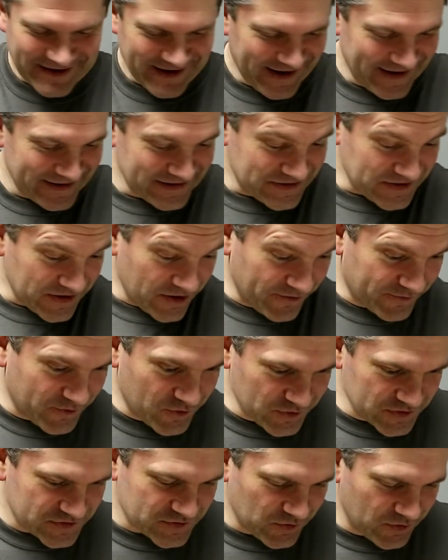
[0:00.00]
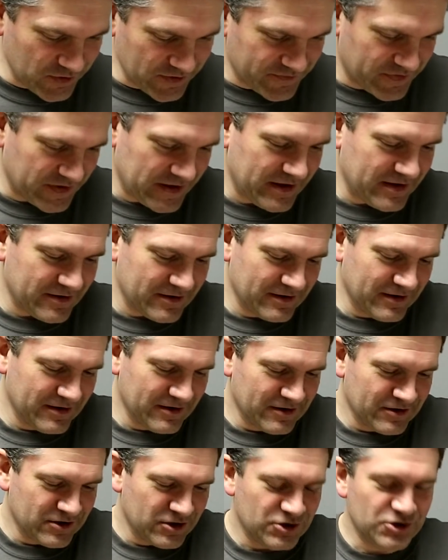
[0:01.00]
And of course all of the
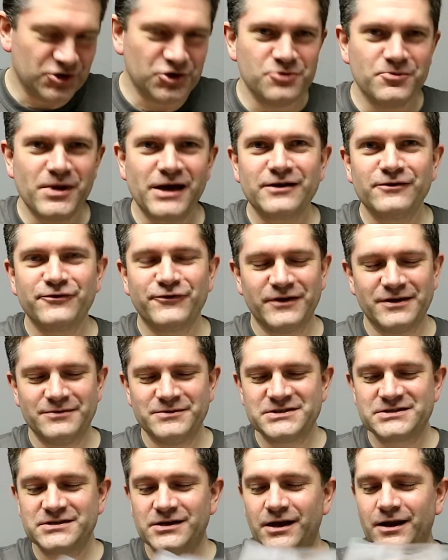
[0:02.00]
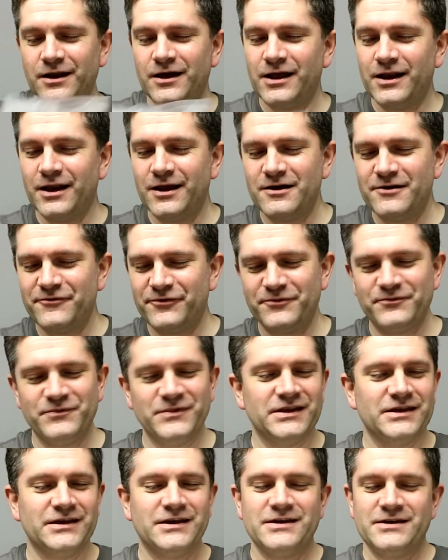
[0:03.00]
new metal filaments. I
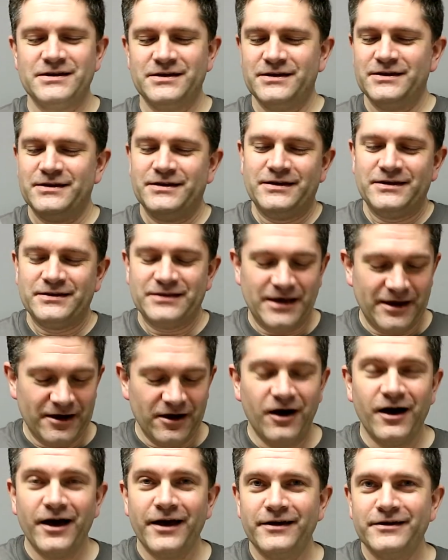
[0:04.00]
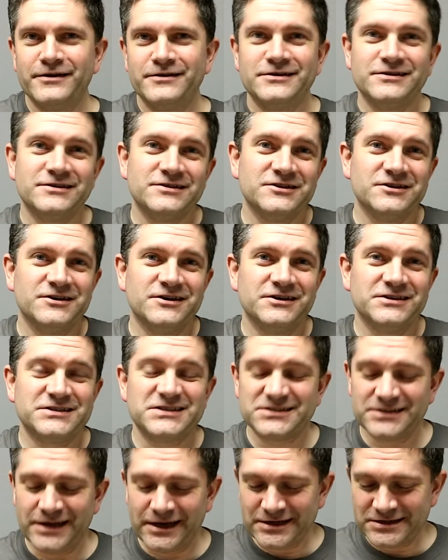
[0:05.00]
love their iron, the
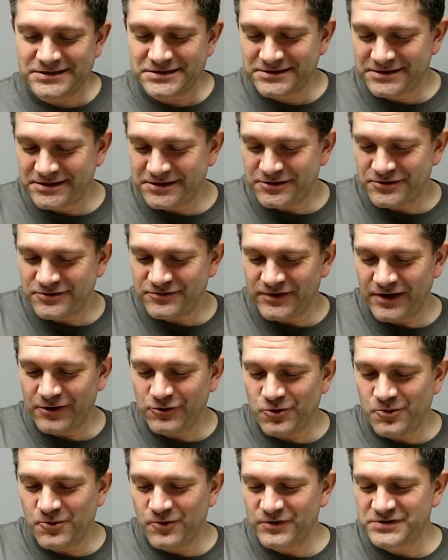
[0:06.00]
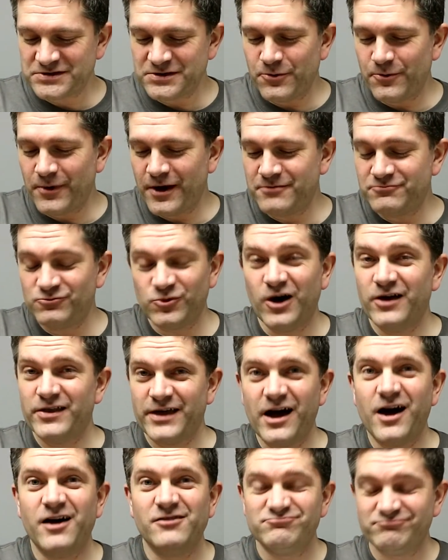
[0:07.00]
stainless steel. They're all some of my, well,
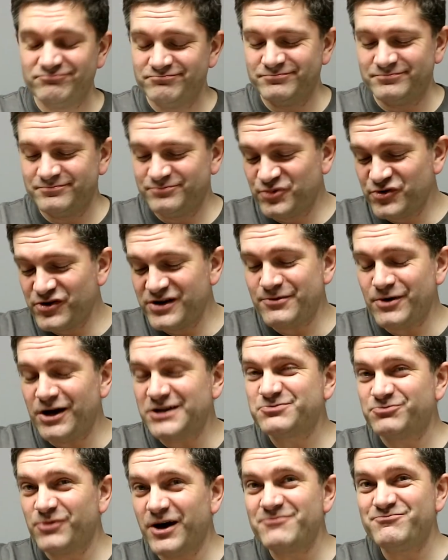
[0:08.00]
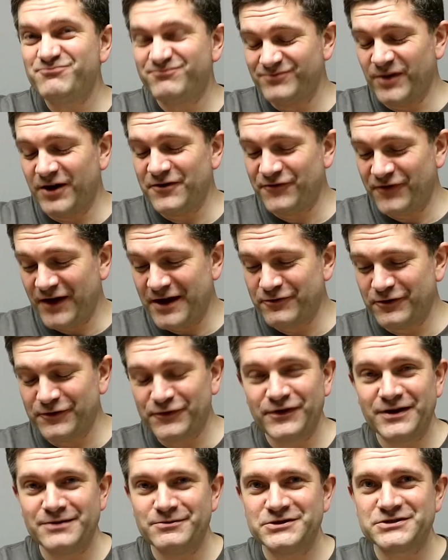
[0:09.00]
they are pretty much my favourite
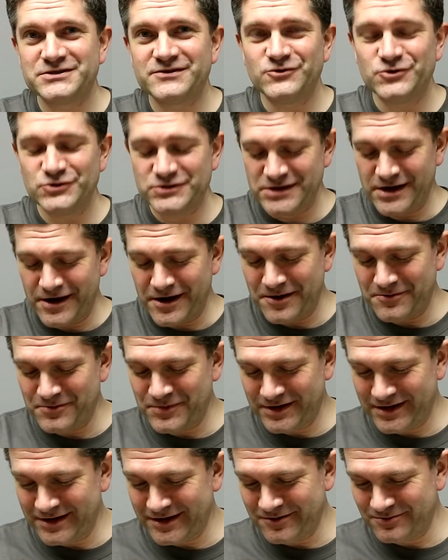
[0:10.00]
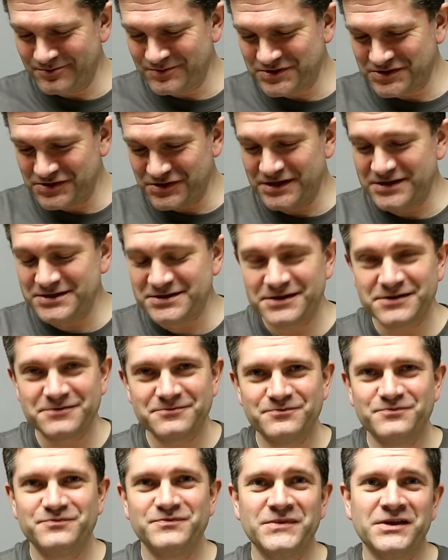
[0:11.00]
filaments of all time. So these
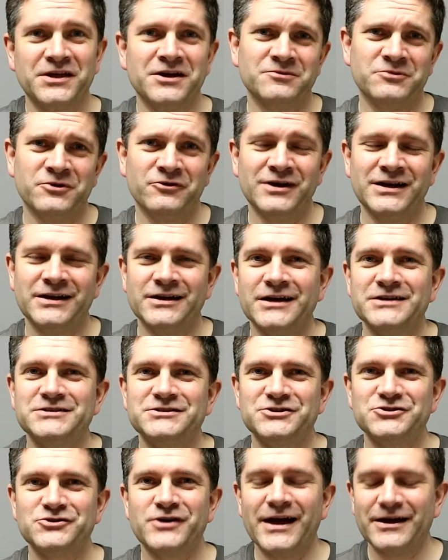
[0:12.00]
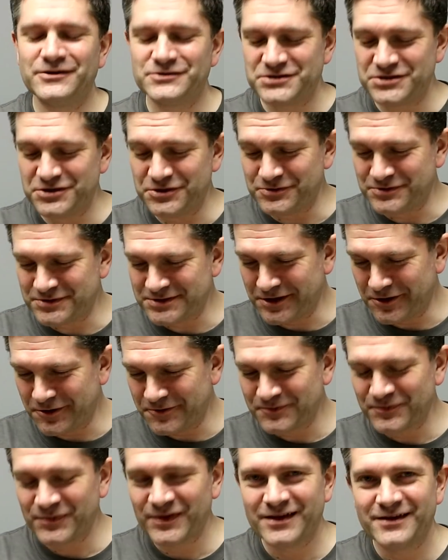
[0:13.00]
are going to be really nice to try out too. So
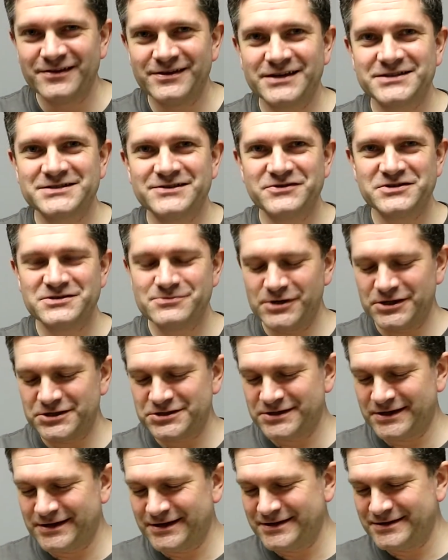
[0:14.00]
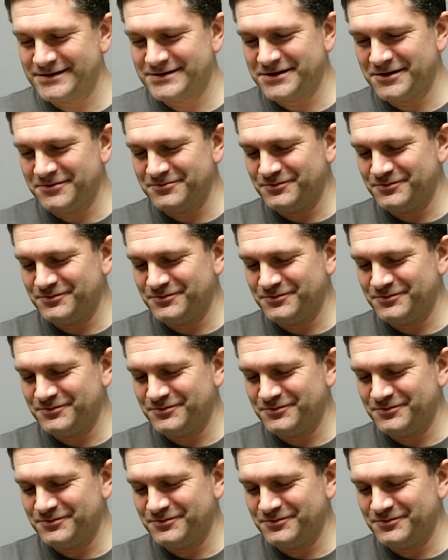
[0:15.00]
thanks ever so much, and